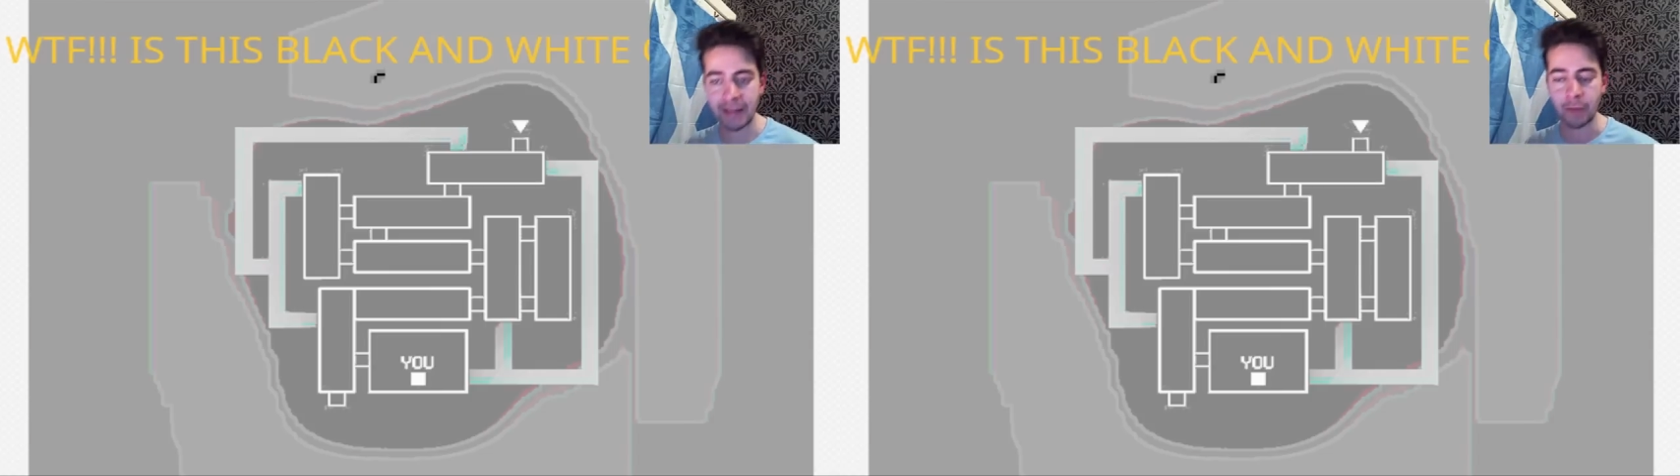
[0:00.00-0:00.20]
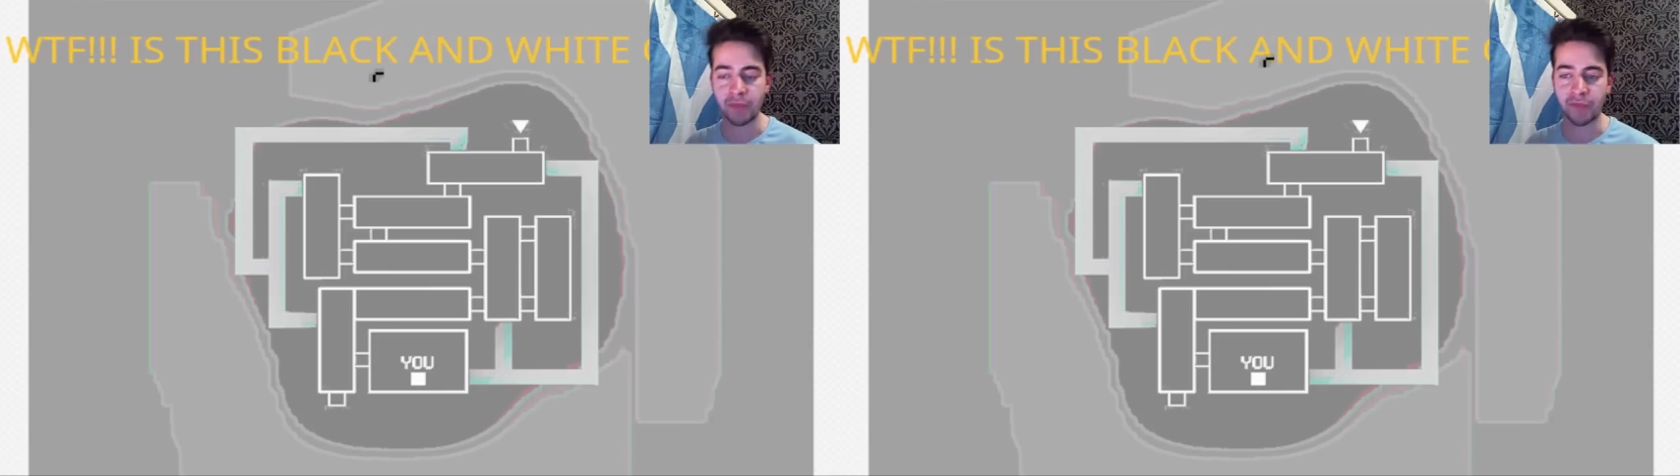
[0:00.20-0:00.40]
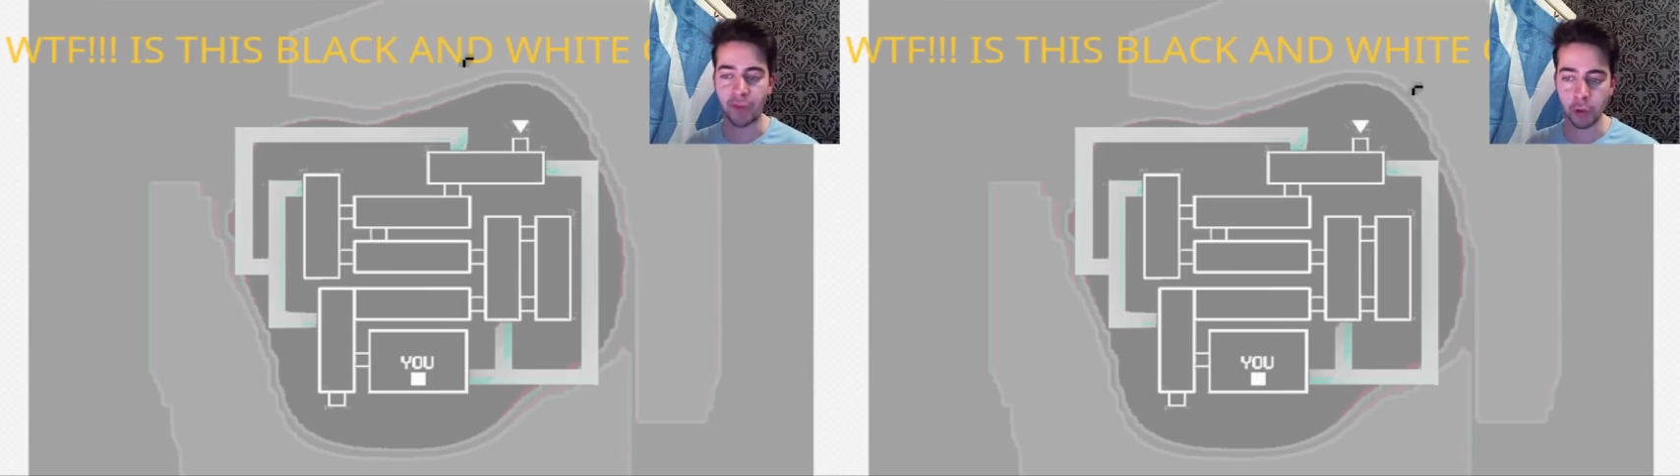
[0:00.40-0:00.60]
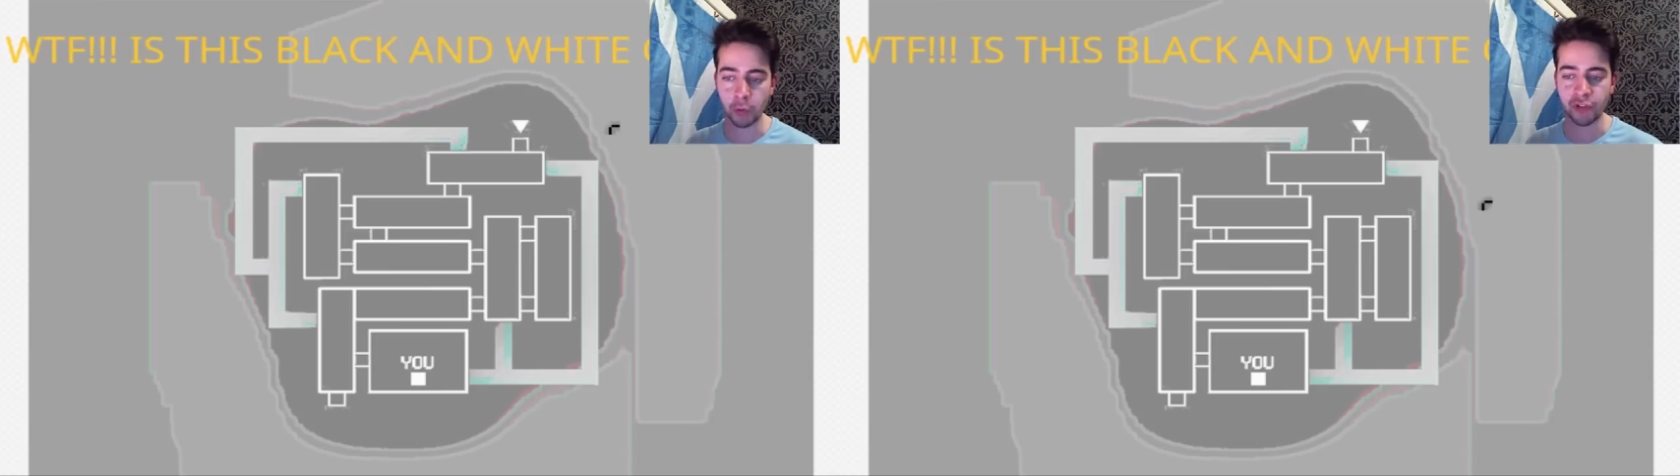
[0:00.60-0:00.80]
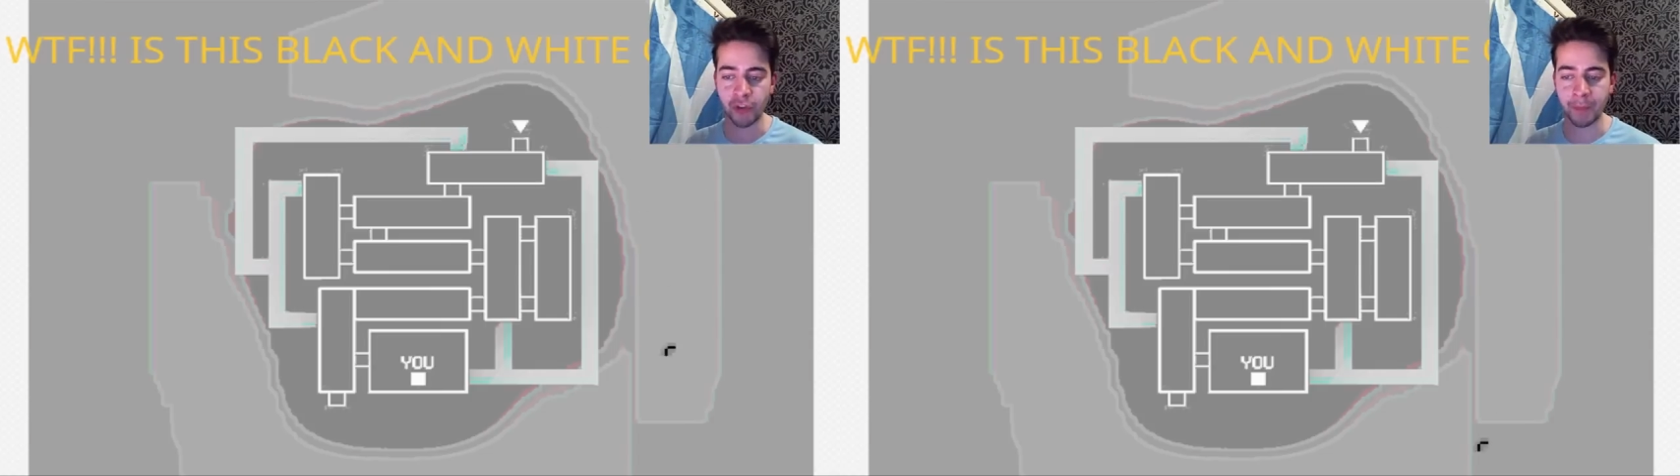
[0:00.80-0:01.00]
it would follow
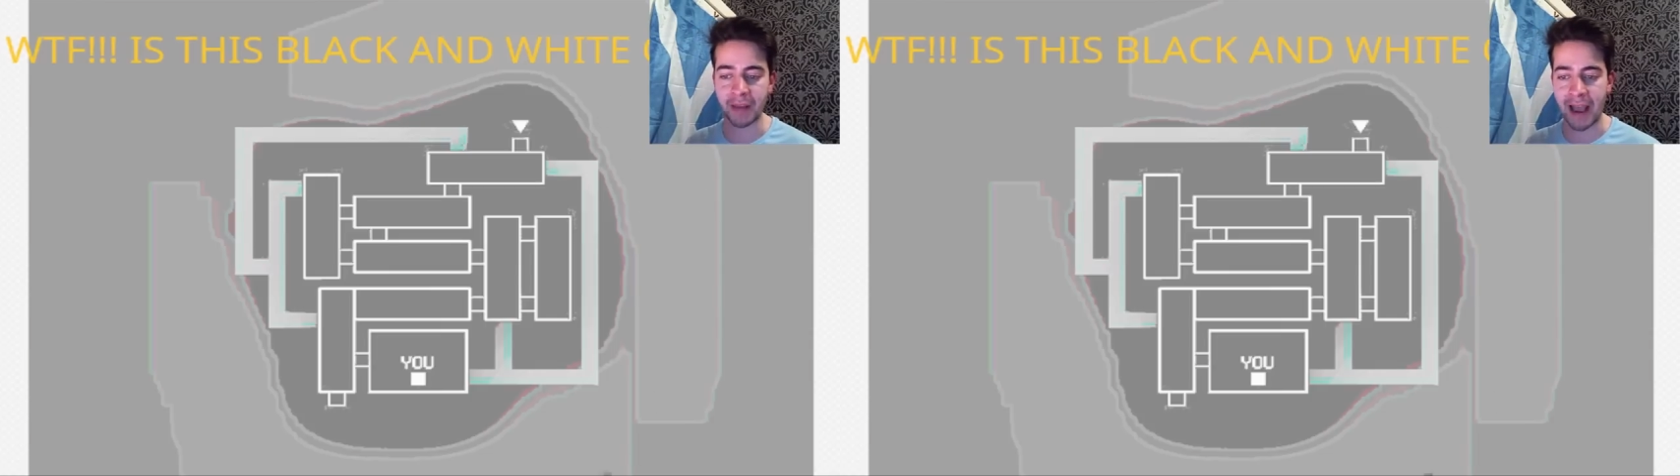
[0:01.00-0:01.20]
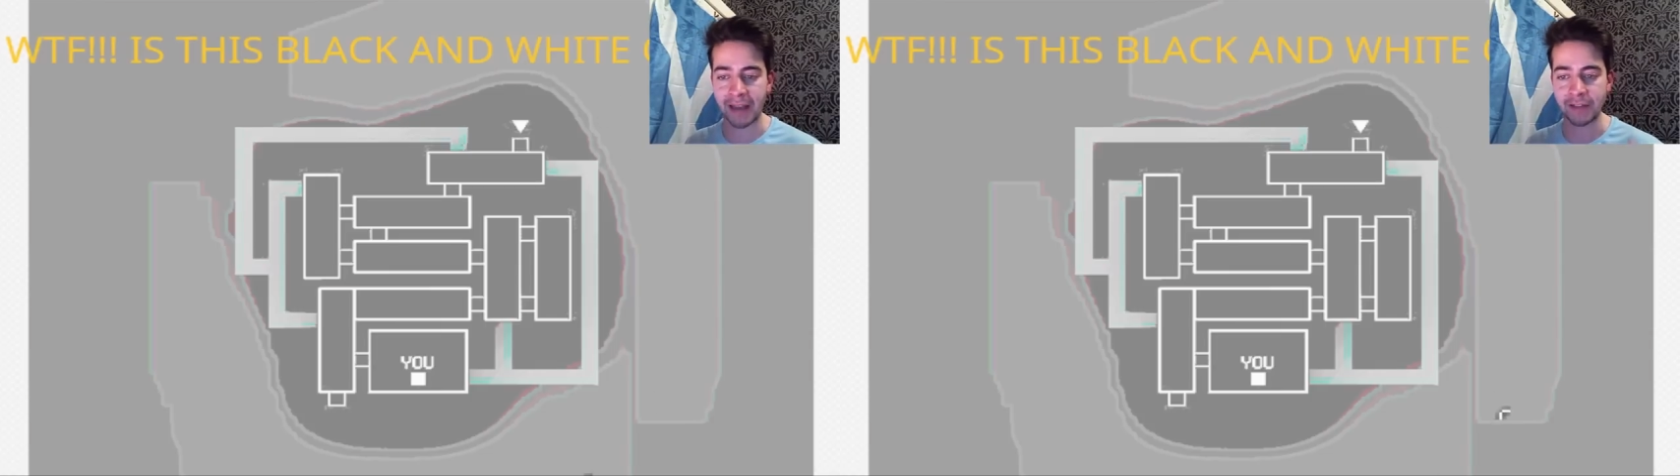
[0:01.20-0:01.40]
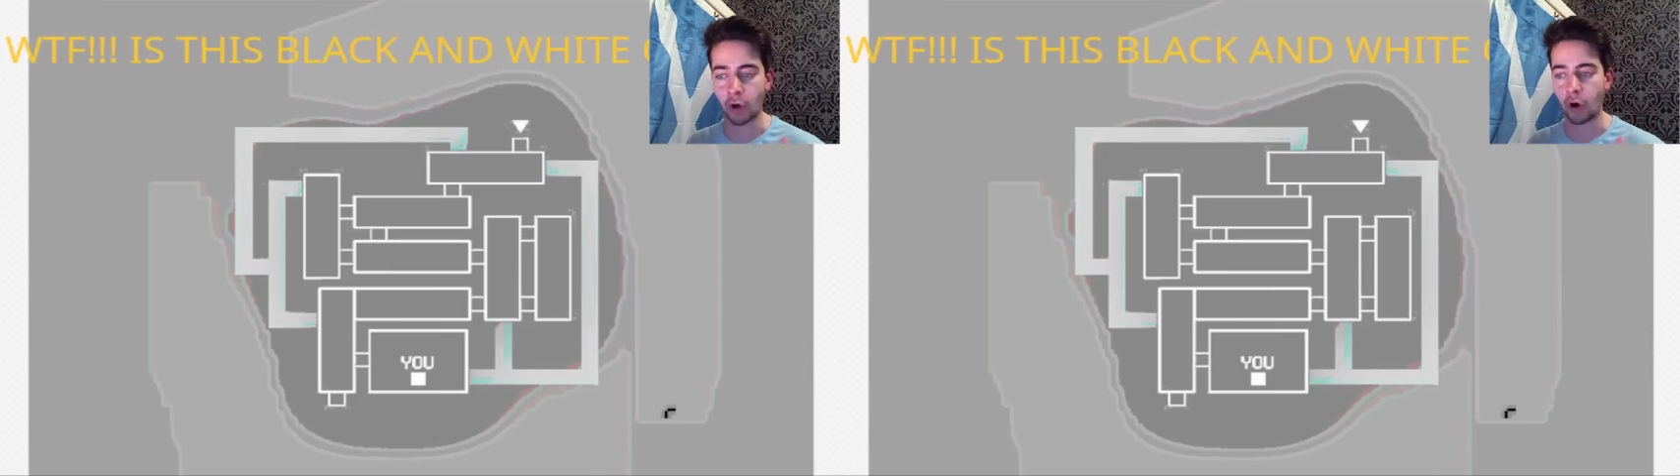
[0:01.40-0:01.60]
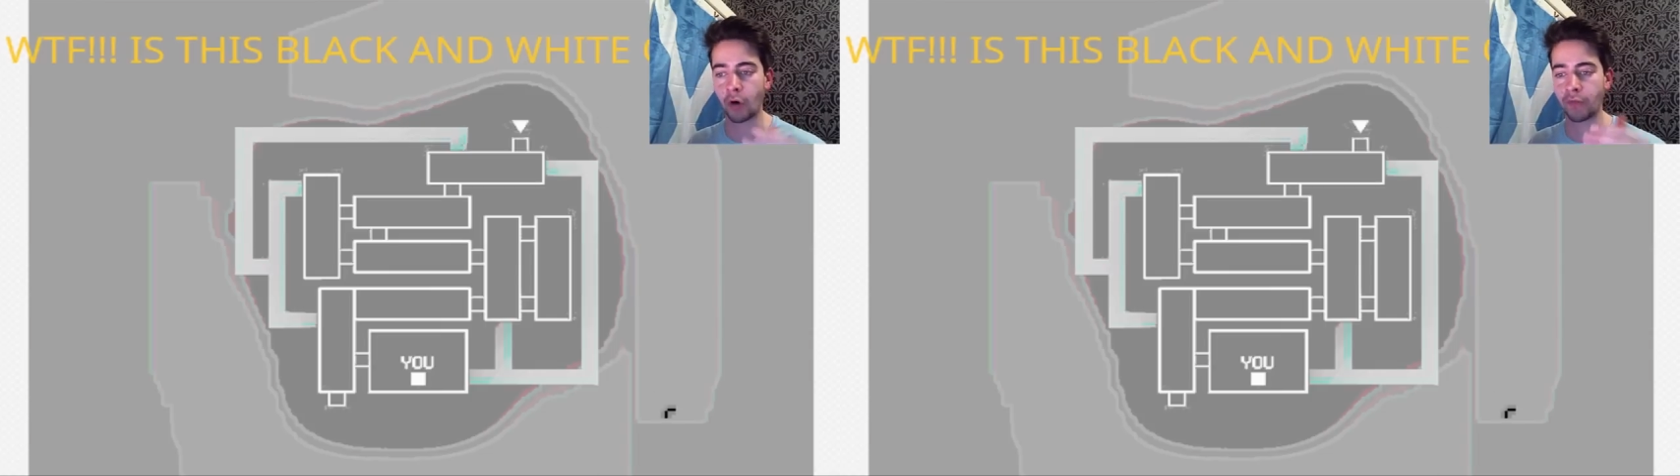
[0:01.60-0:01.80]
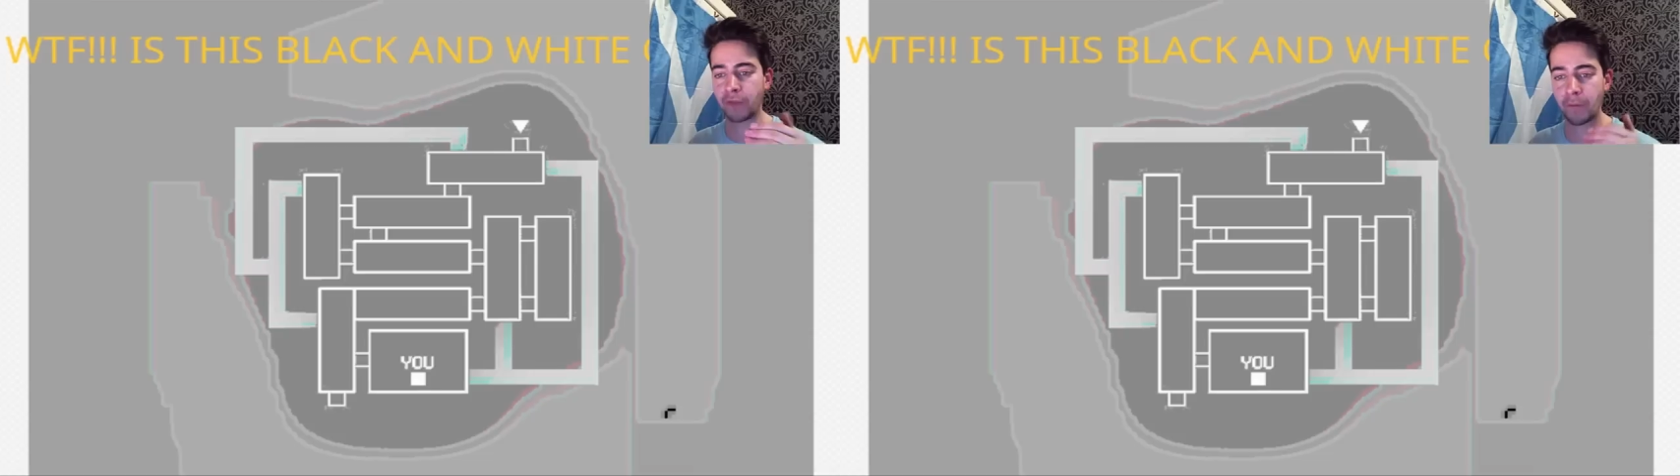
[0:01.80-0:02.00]
some kind
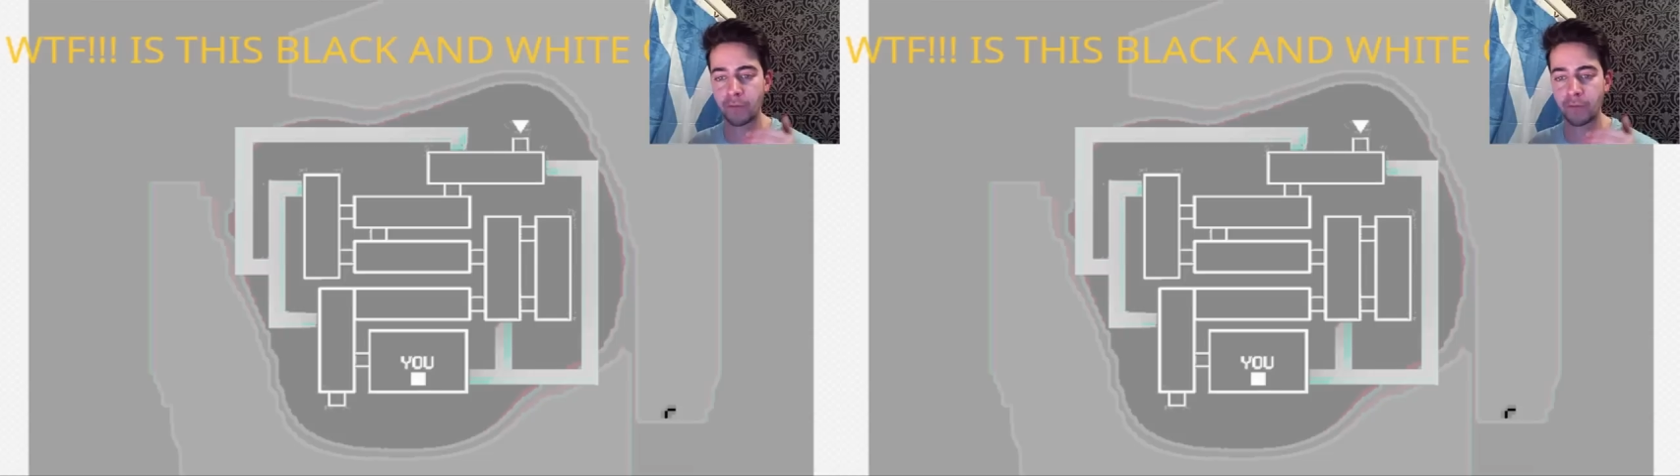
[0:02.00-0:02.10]
of